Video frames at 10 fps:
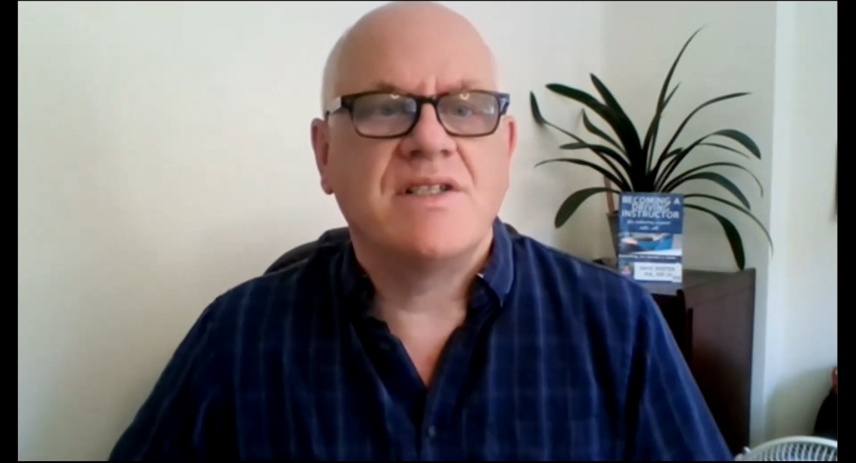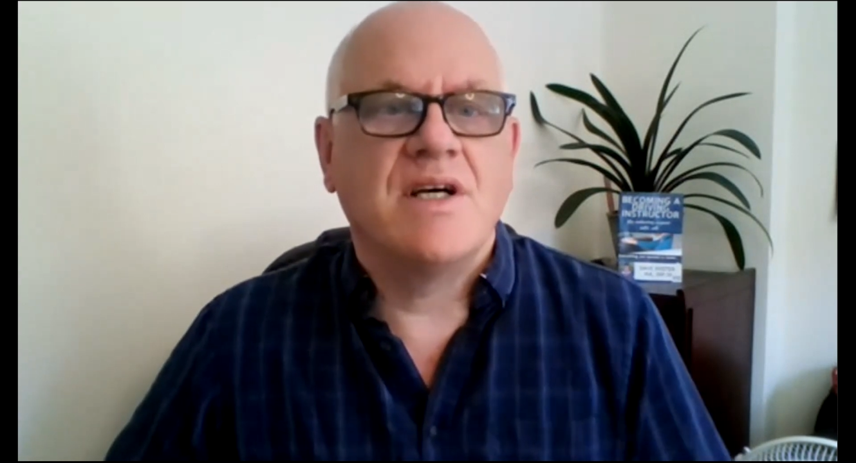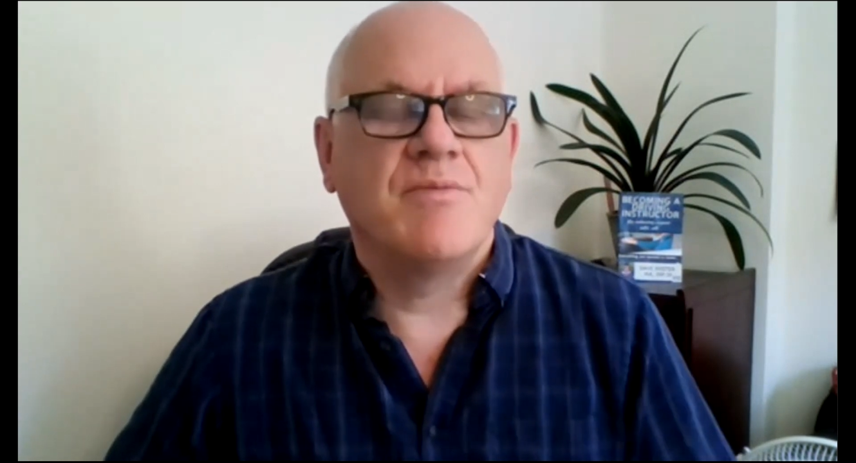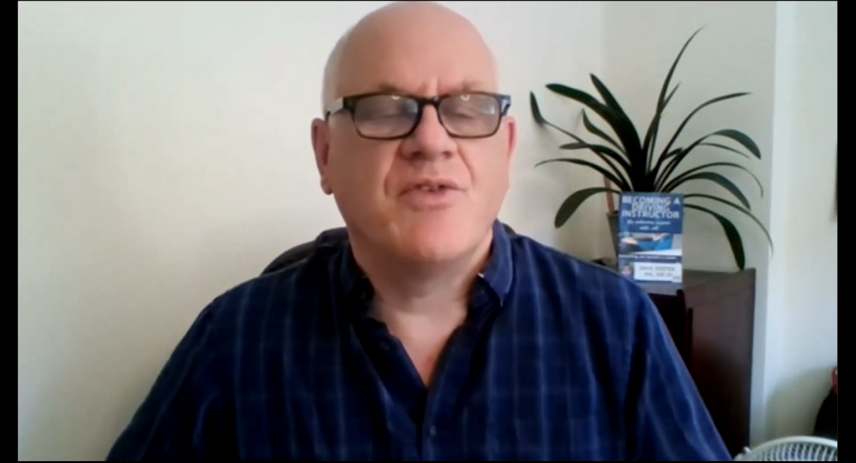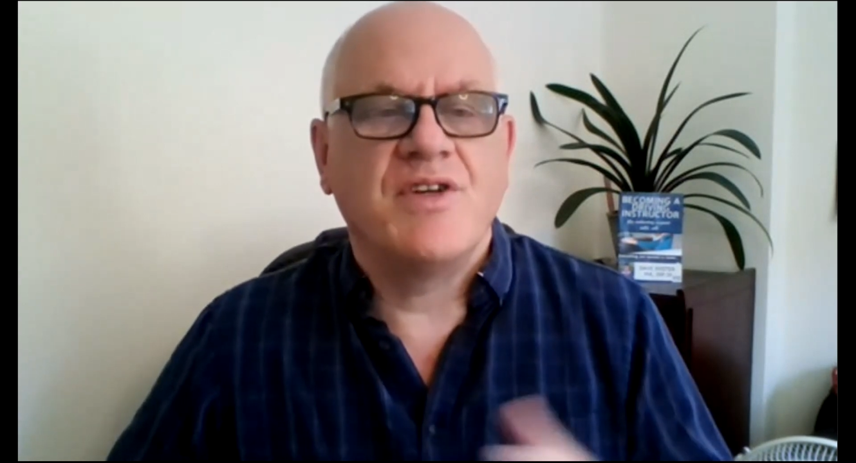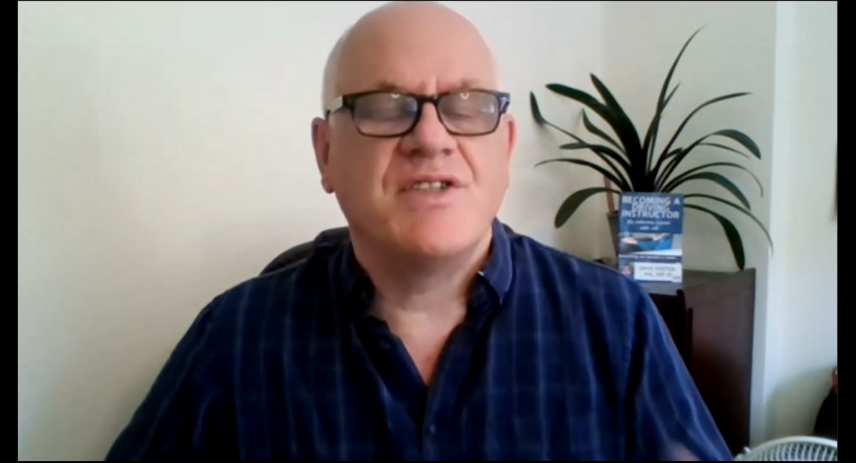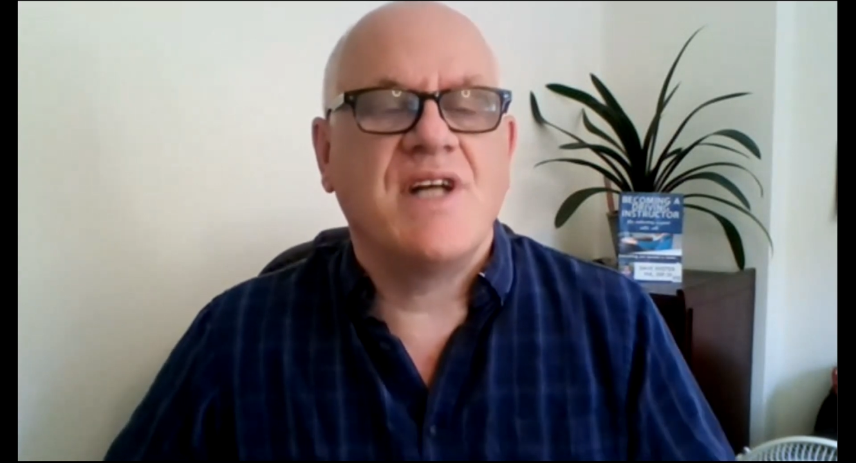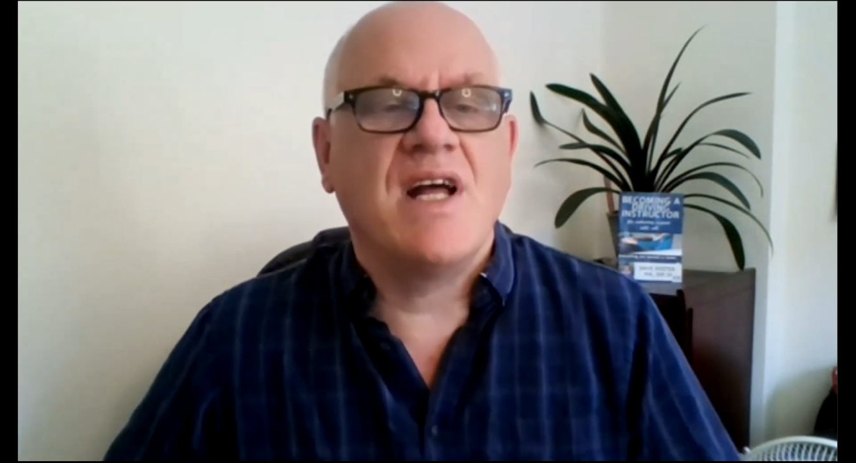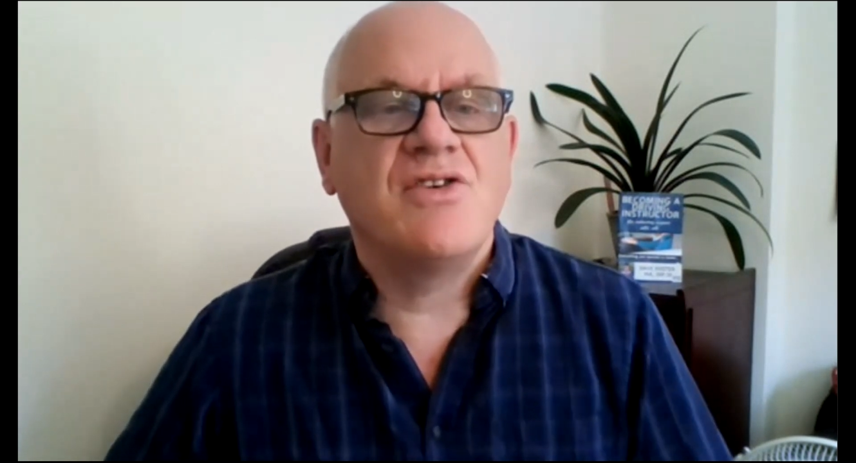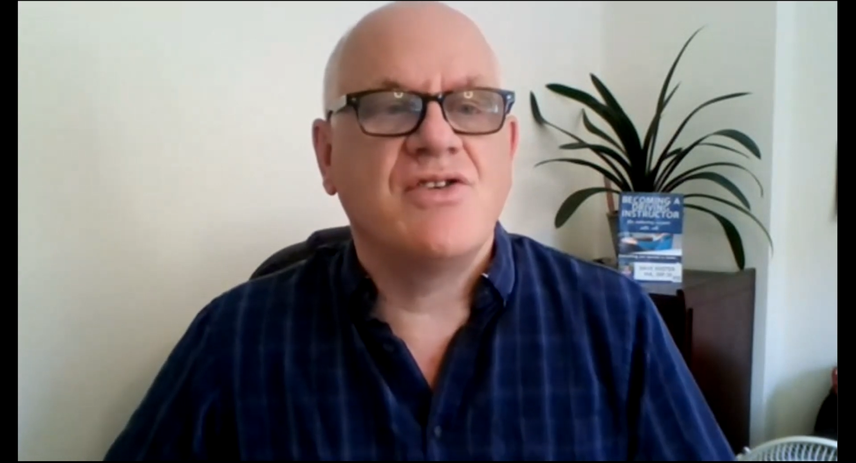the
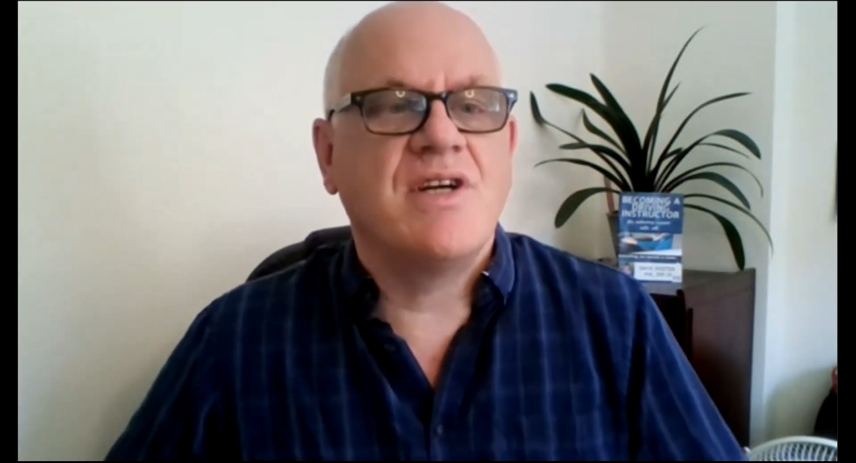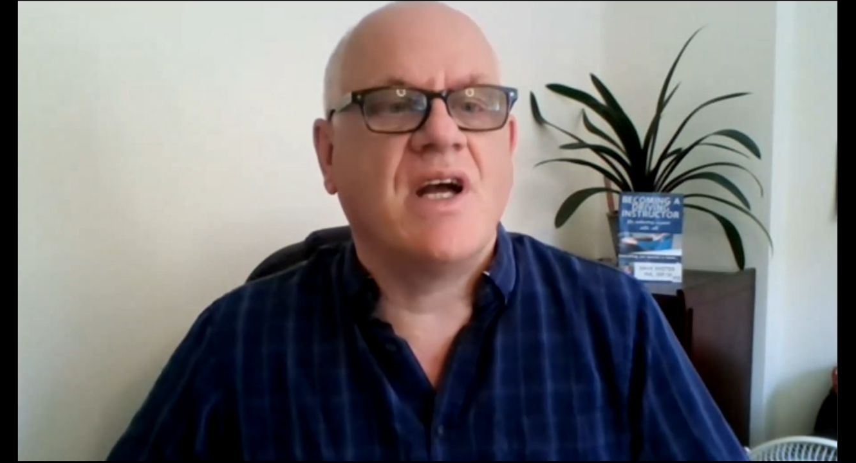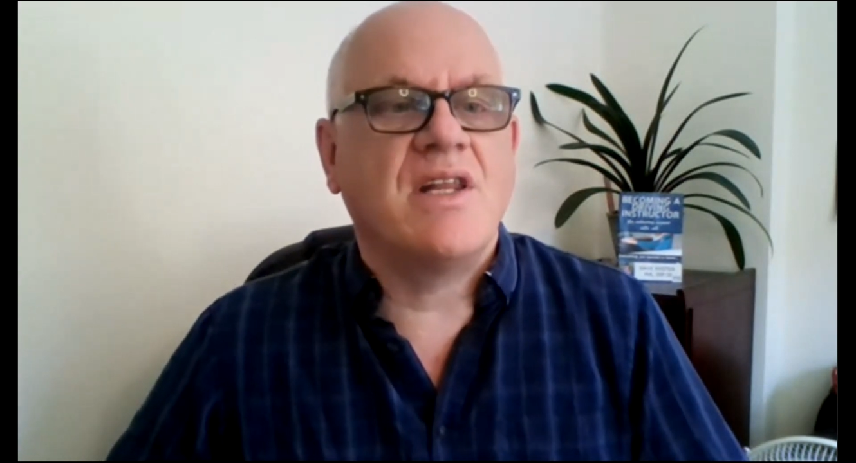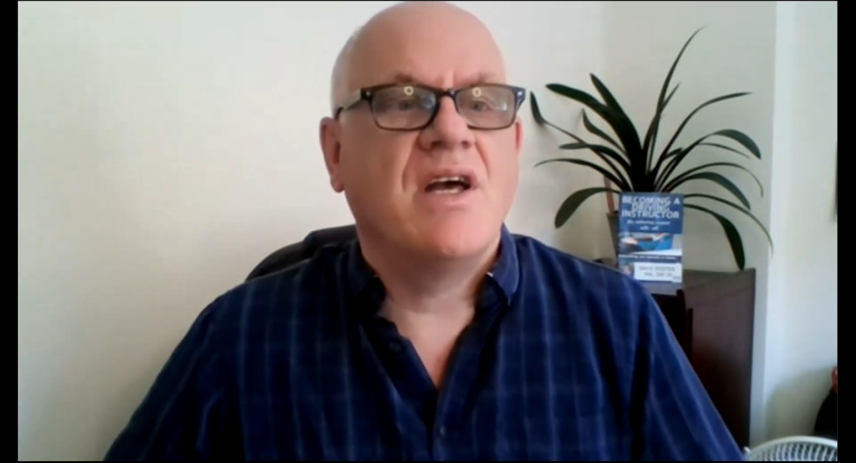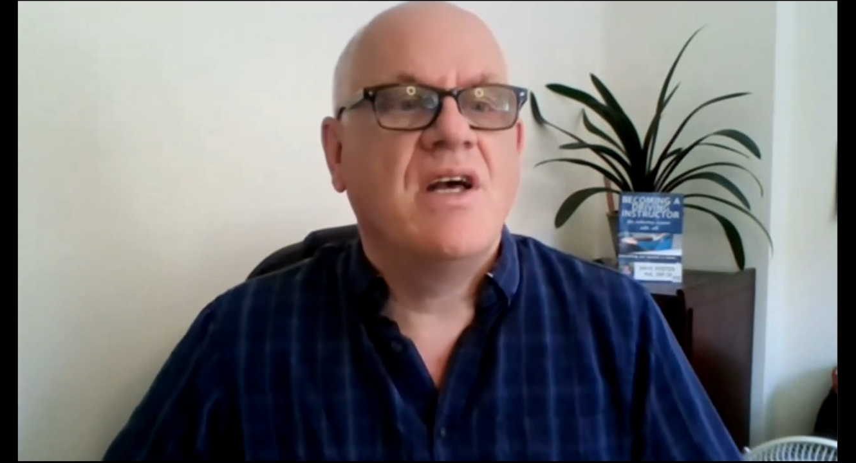standards check,